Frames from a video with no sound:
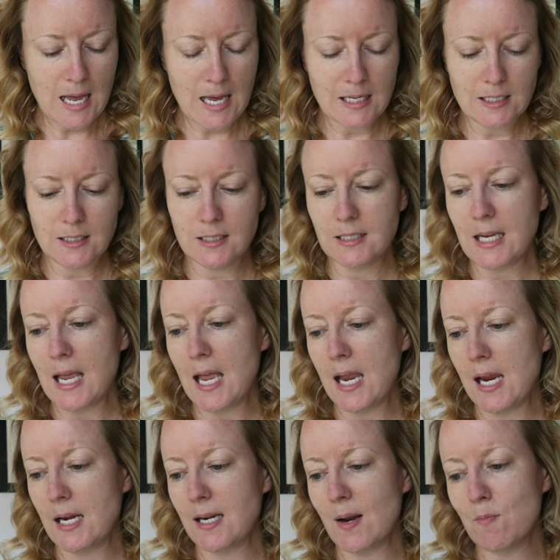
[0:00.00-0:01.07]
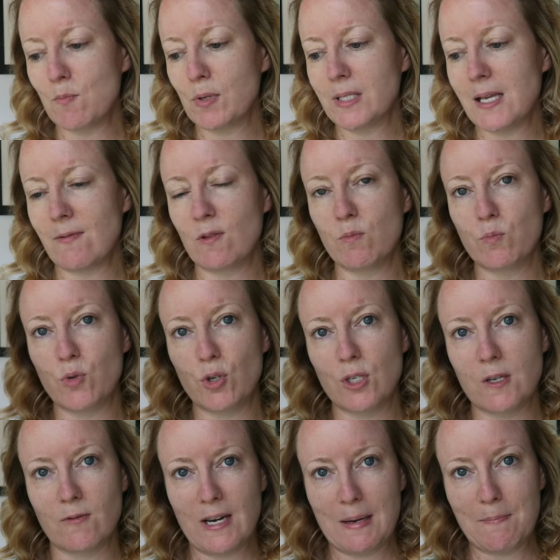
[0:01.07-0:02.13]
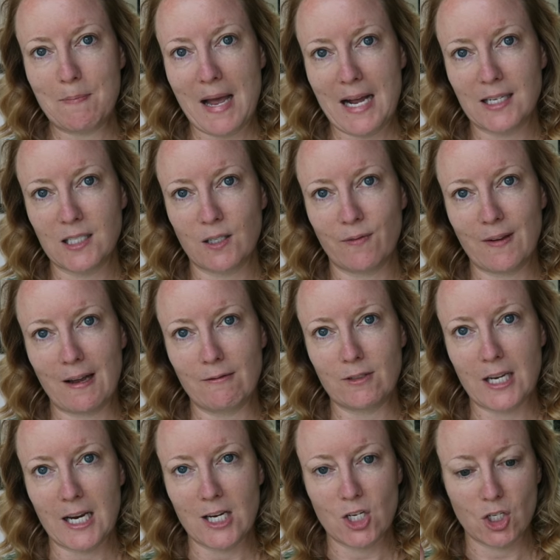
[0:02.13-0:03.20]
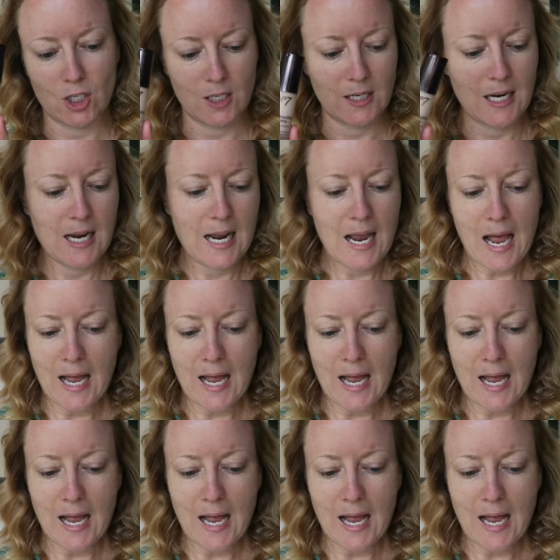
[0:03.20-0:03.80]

and a number seven Beautifully Matte Foundation.